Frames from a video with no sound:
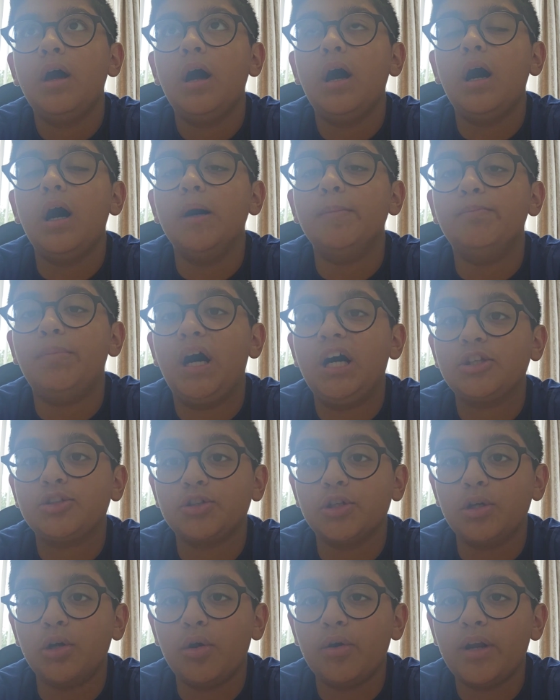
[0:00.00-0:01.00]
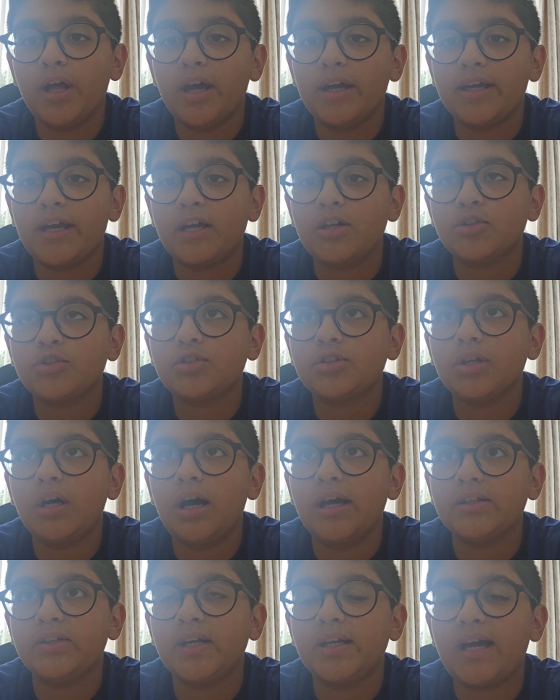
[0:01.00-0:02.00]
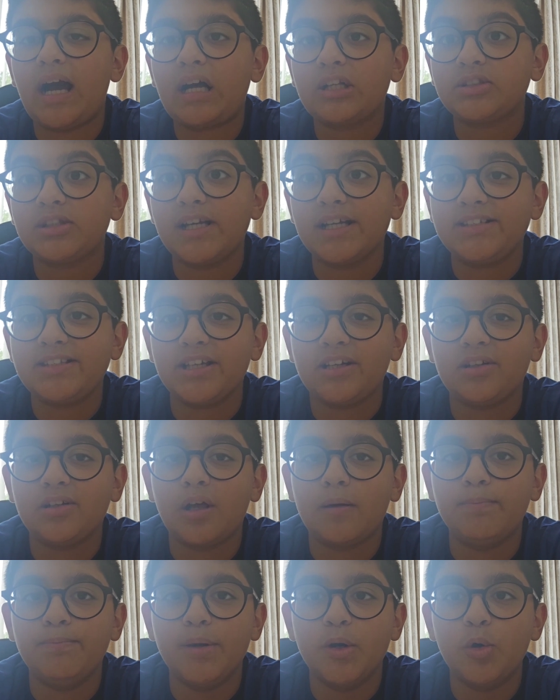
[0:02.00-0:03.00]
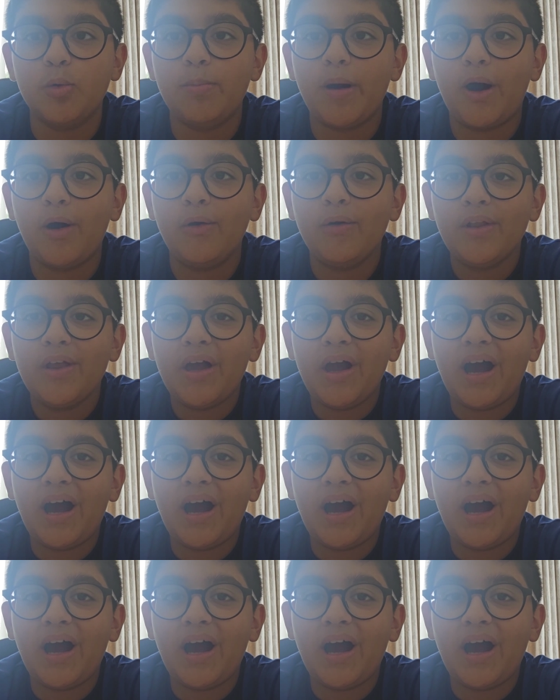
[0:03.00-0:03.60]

Barcelona against, I think, Athletic Club Bilbao.